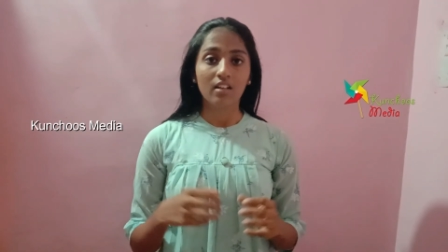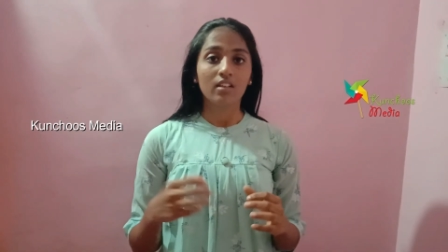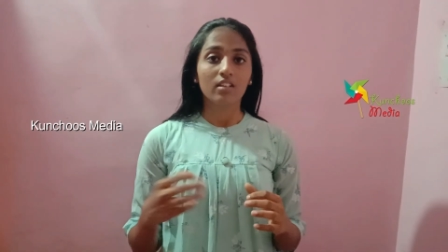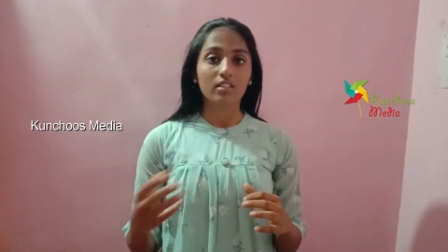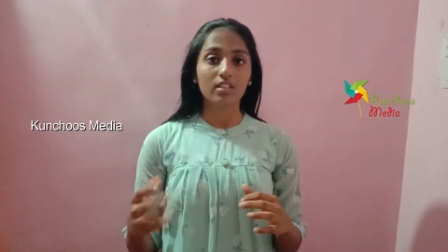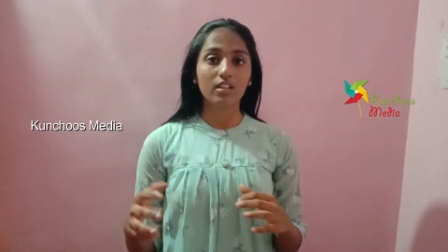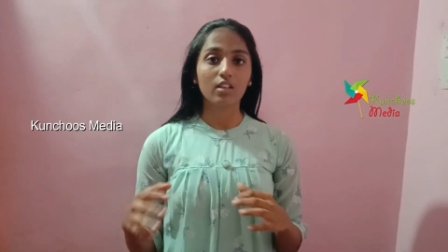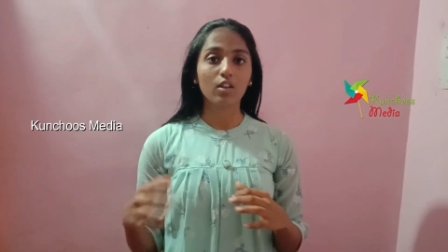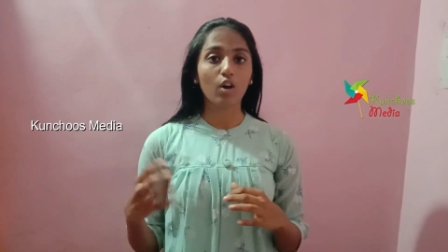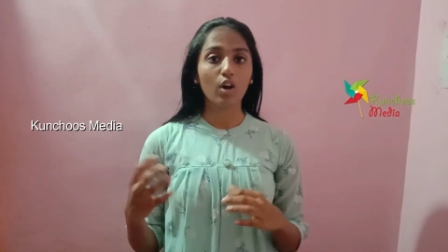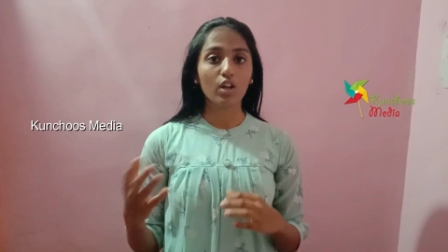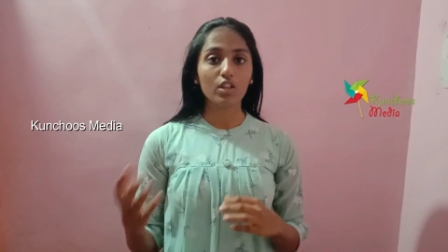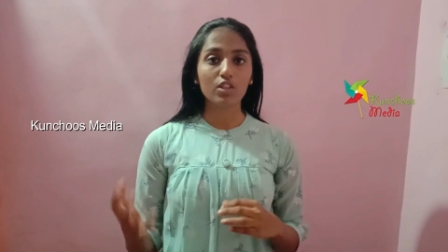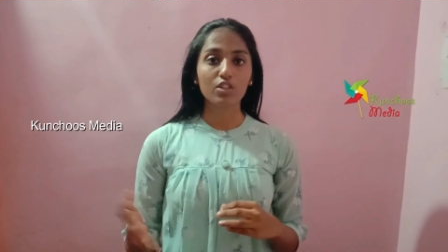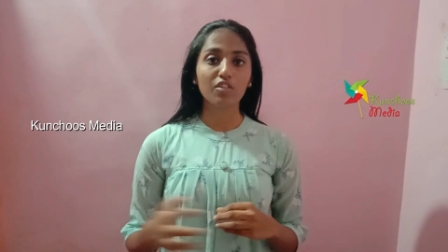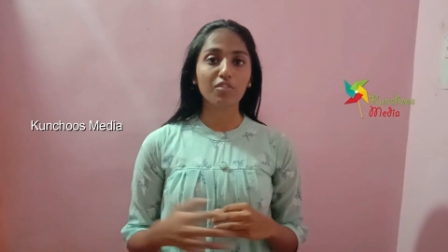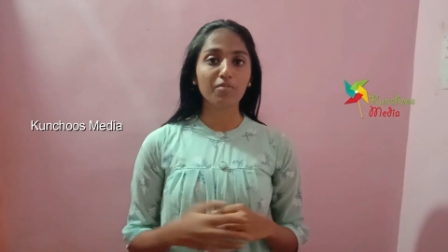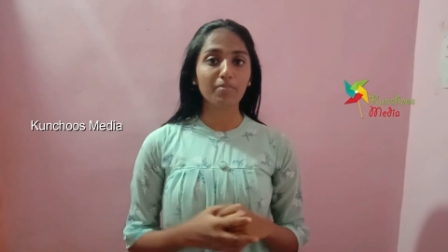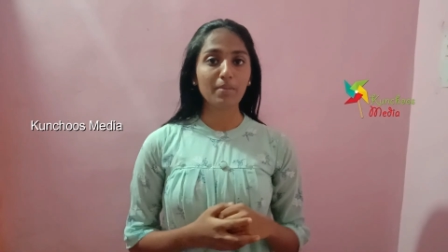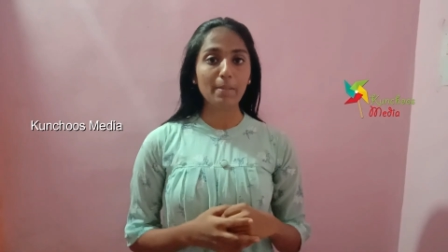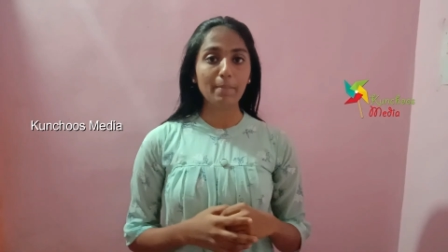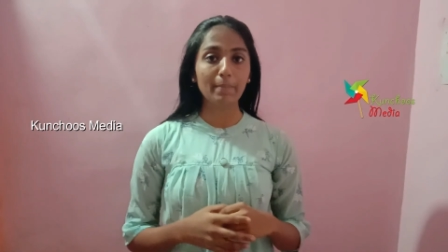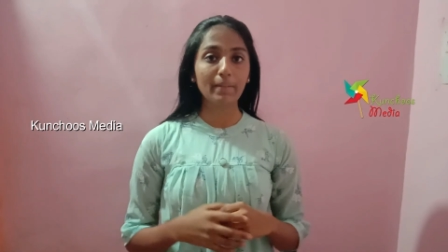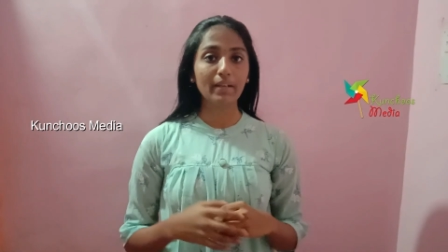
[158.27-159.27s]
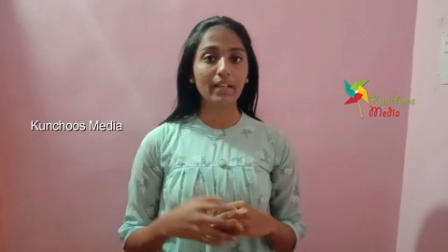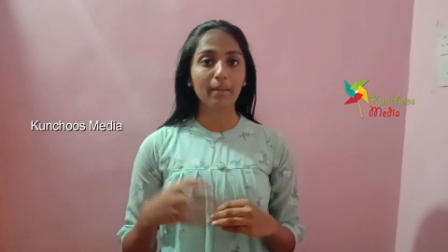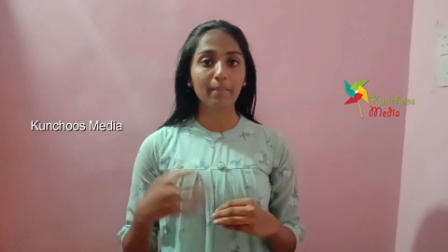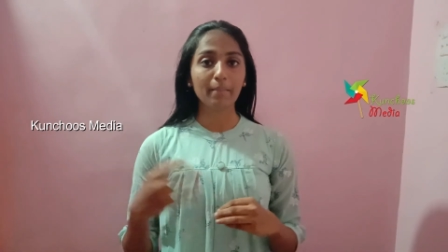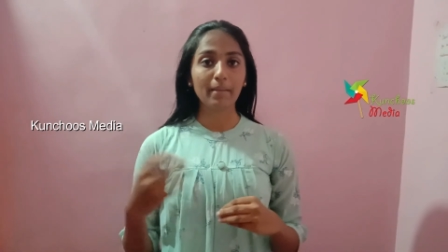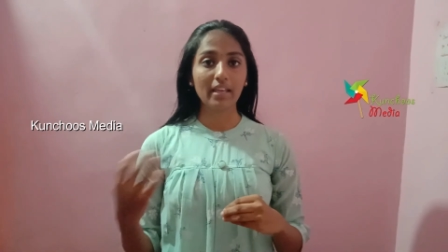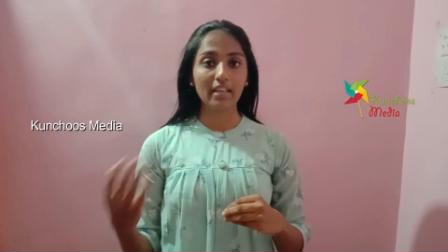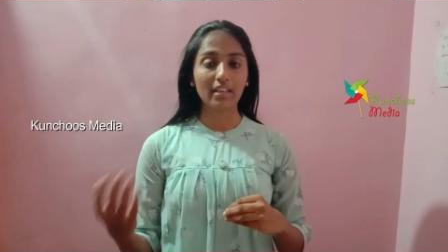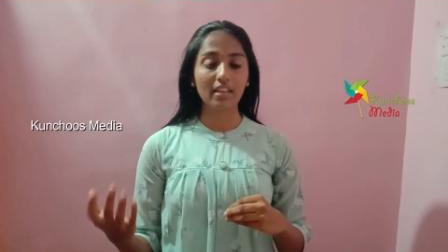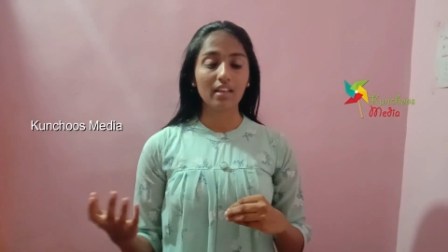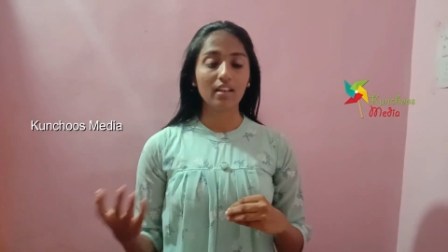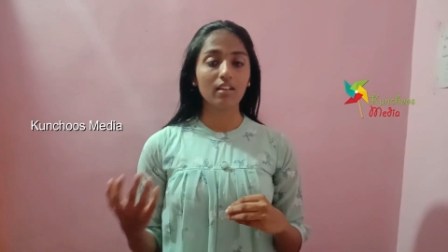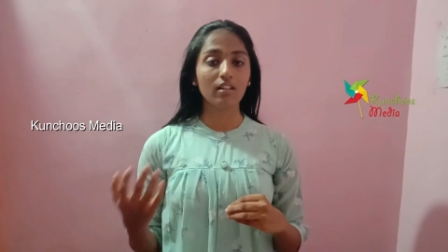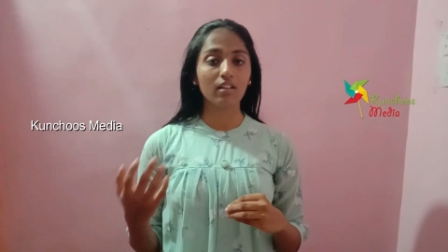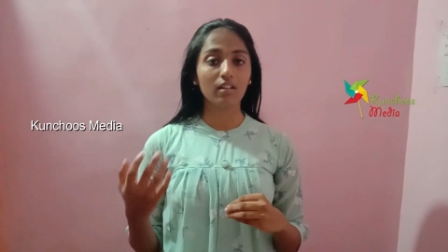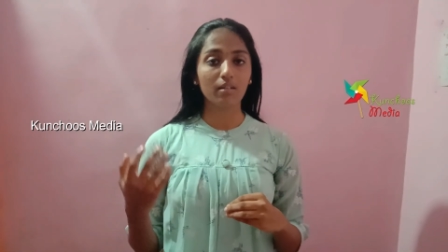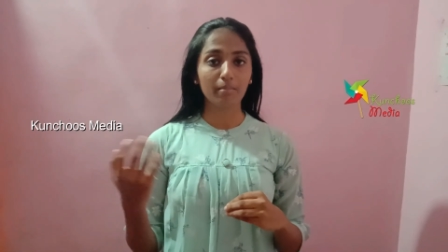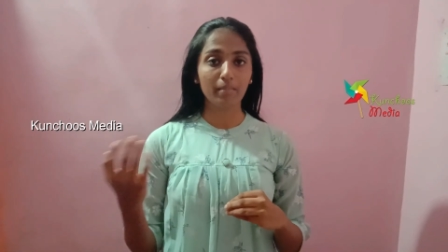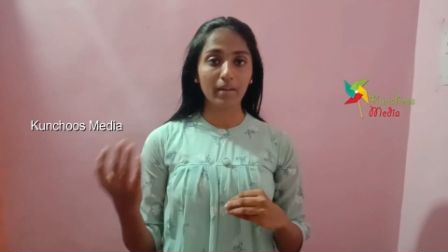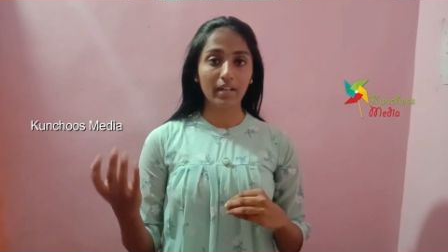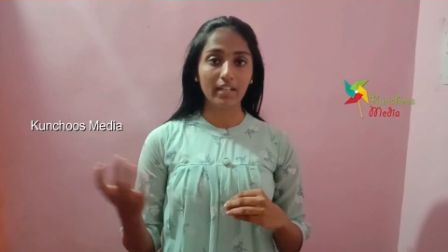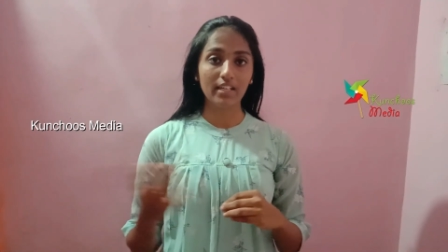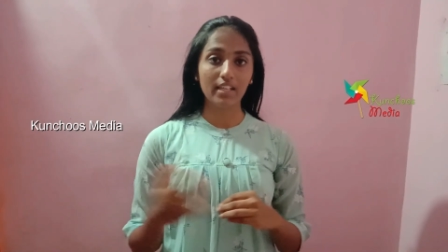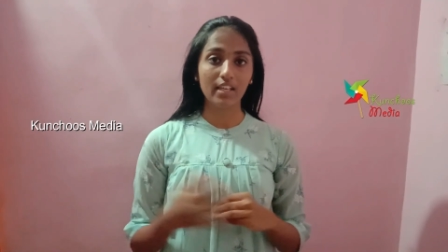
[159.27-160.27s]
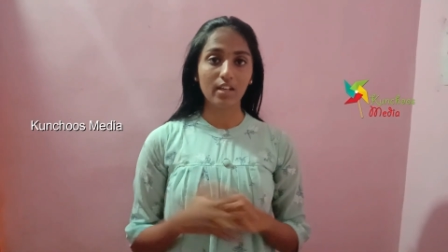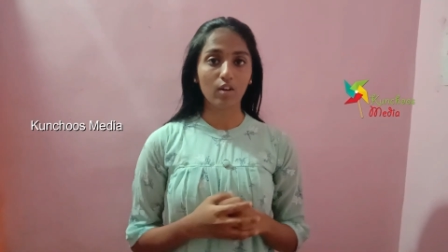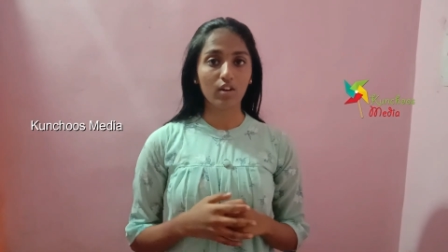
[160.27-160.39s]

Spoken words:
See, lots of people are making money,